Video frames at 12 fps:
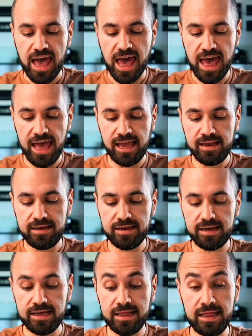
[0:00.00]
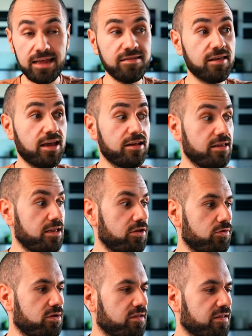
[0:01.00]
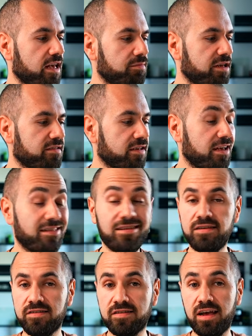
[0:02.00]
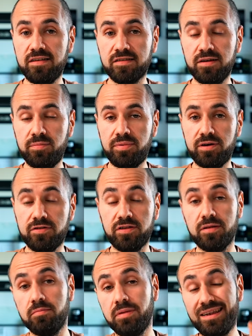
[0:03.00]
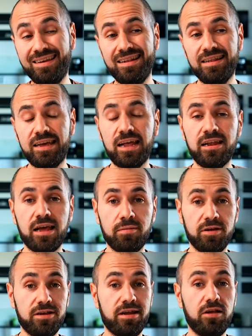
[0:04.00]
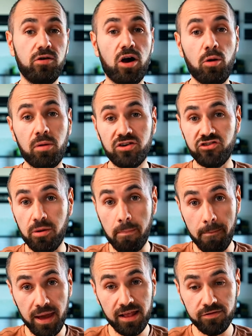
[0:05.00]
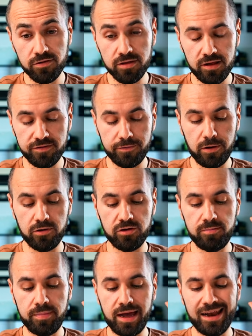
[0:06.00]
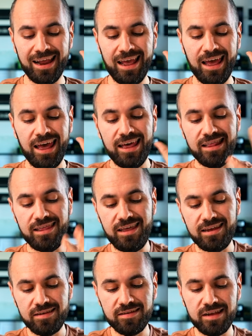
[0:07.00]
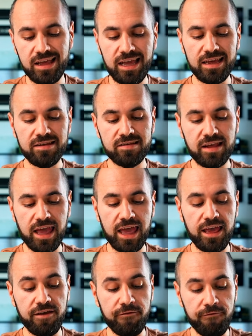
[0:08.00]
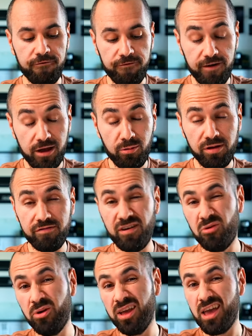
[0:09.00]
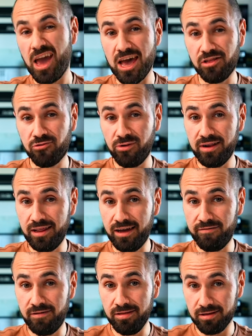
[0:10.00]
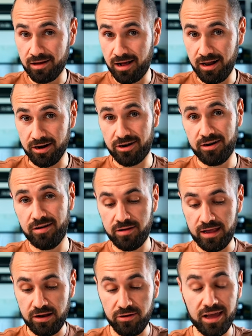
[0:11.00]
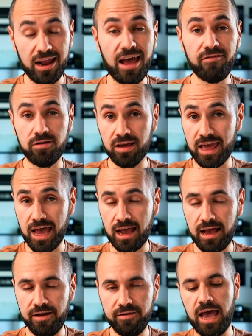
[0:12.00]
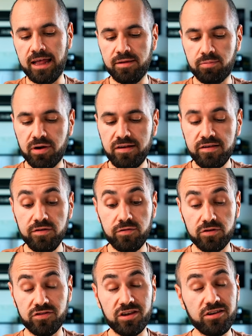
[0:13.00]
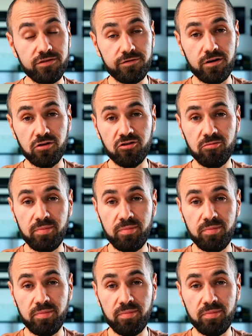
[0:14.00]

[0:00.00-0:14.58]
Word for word: and uh, let's get into the side-by-side -side size comparison but till then i'm gonna tell you how much i paid for this fountain pen this is a very, very entry level color that you can have on a Genkai. And the pricing for such a fountain